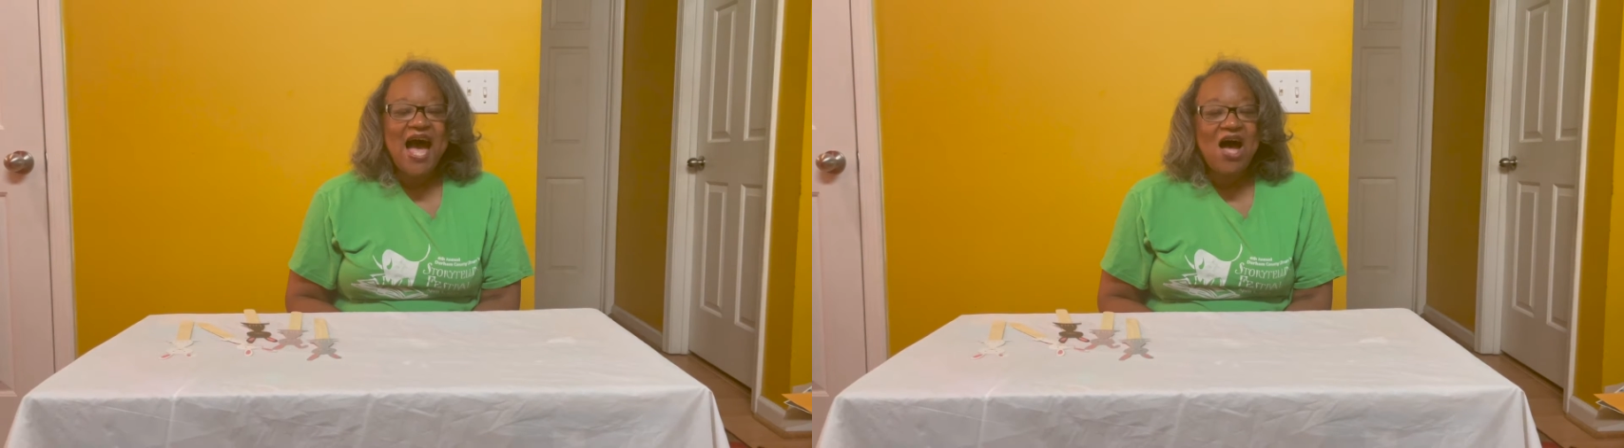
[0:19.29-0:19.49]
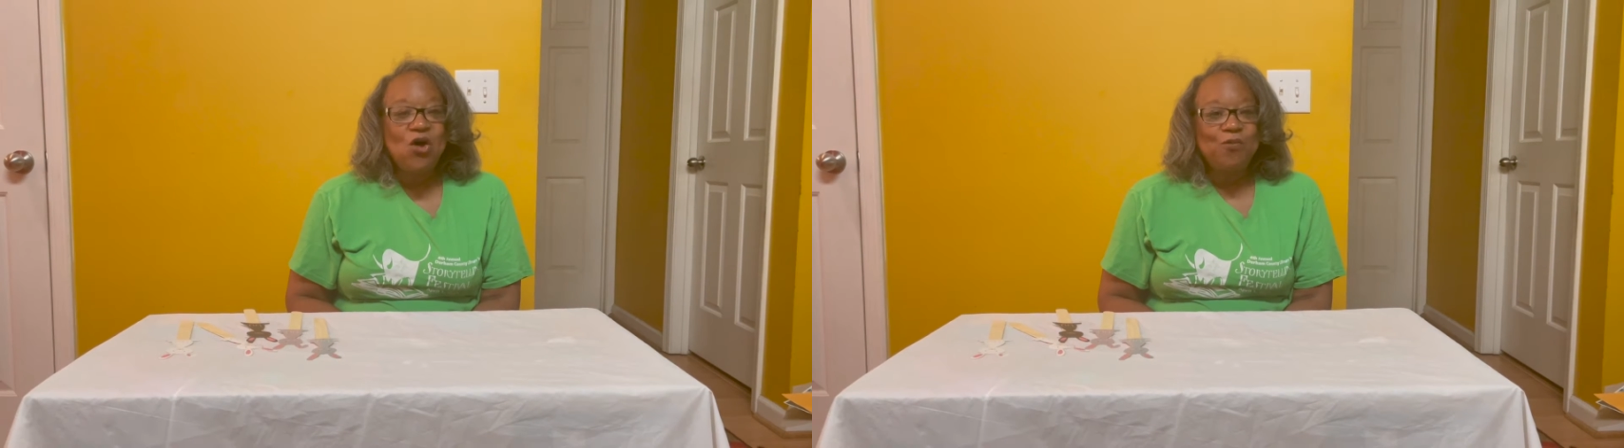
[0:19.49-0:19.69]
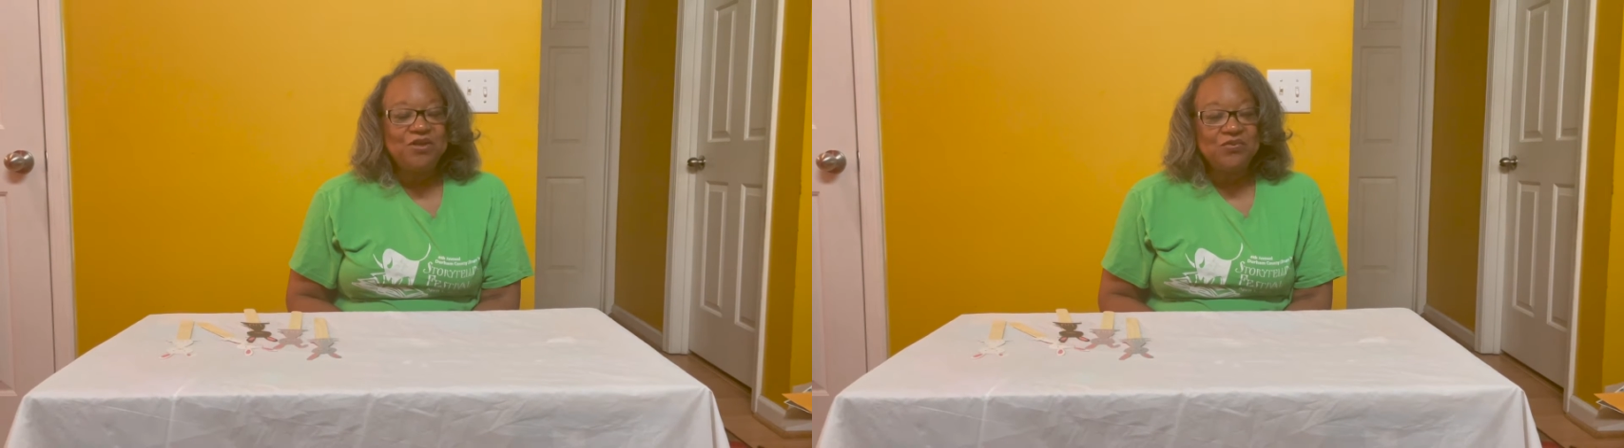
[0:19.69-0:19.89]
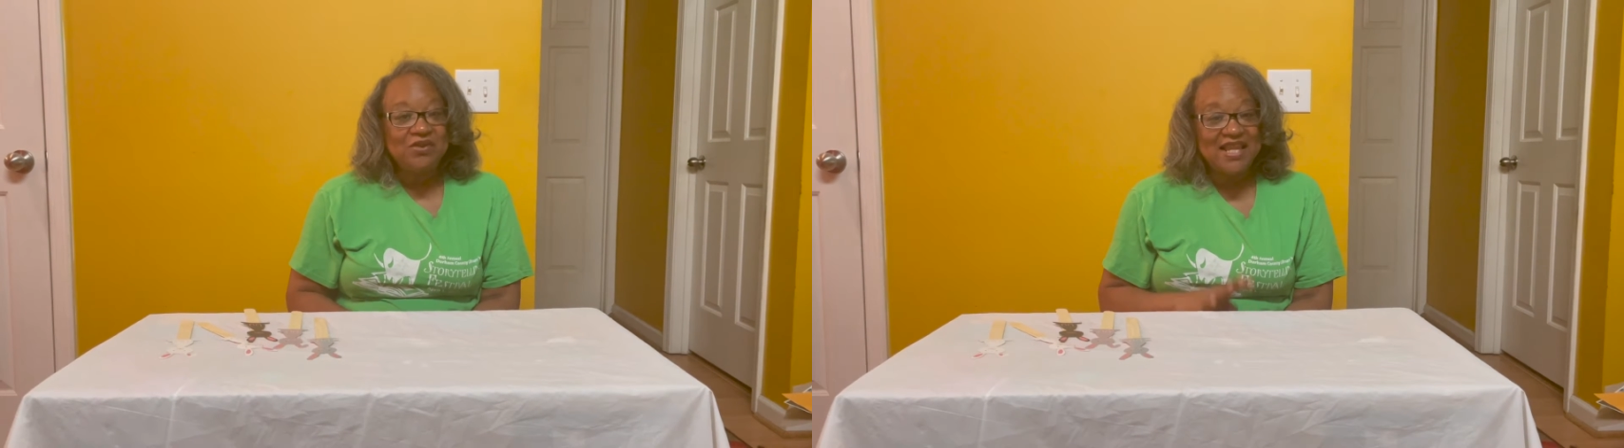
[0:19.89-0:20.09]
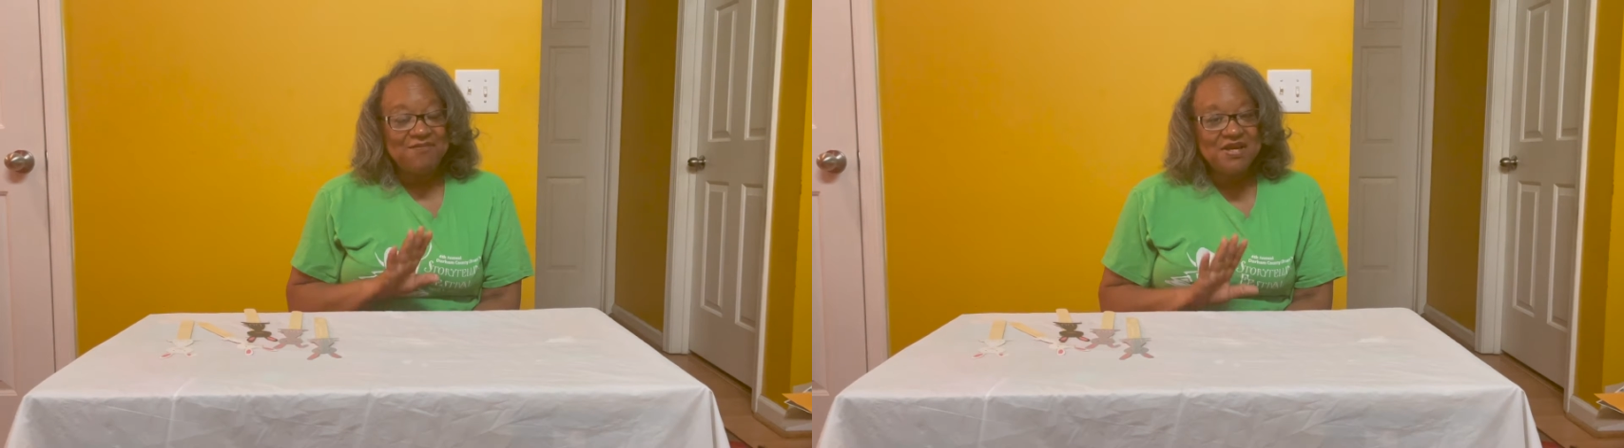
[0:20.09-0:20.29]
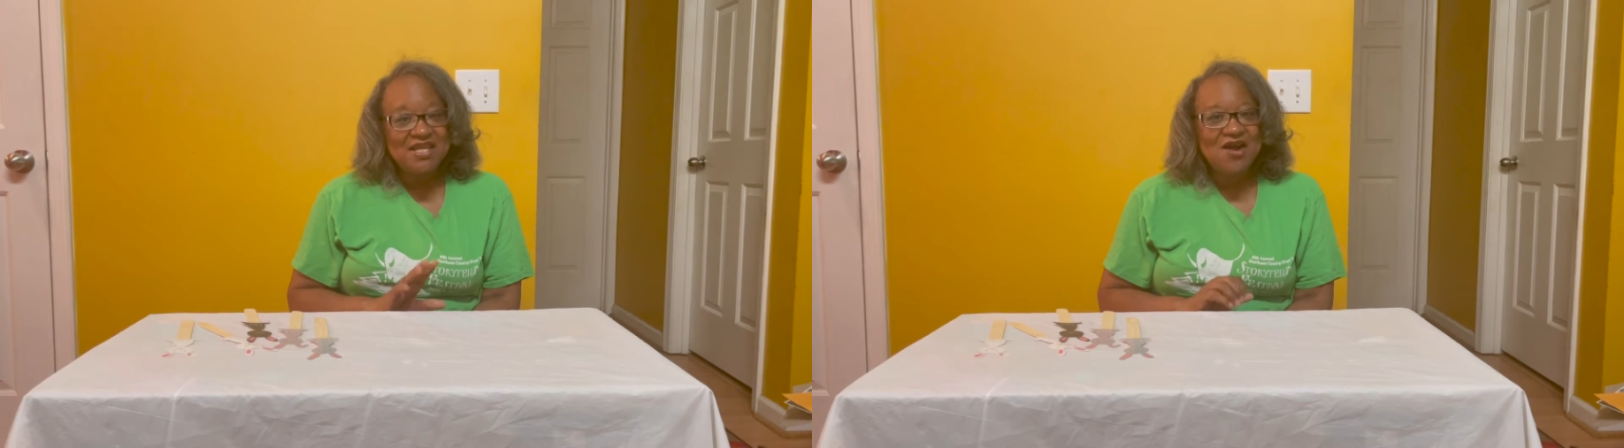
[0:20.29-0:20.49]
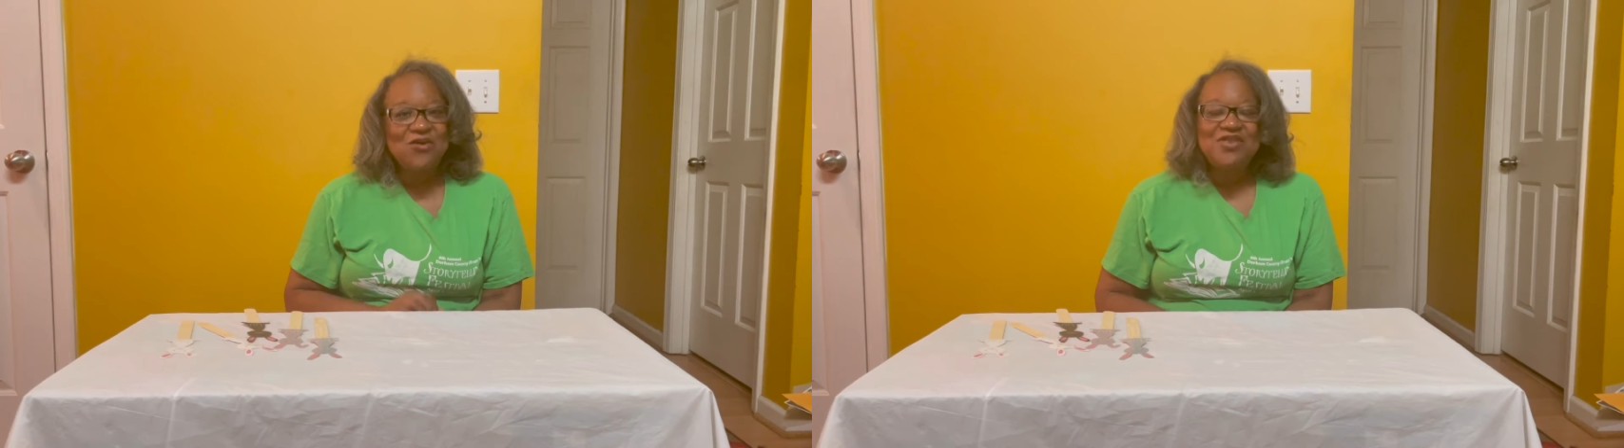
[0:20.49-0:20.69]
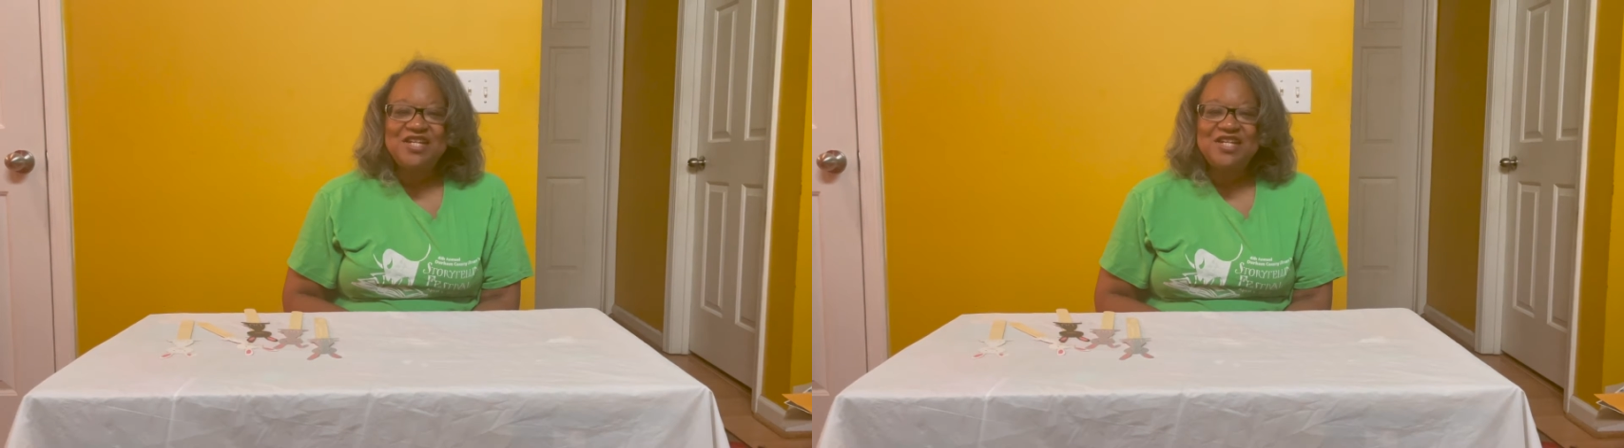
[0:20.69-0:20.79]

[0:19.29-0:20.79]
I hope you will let me know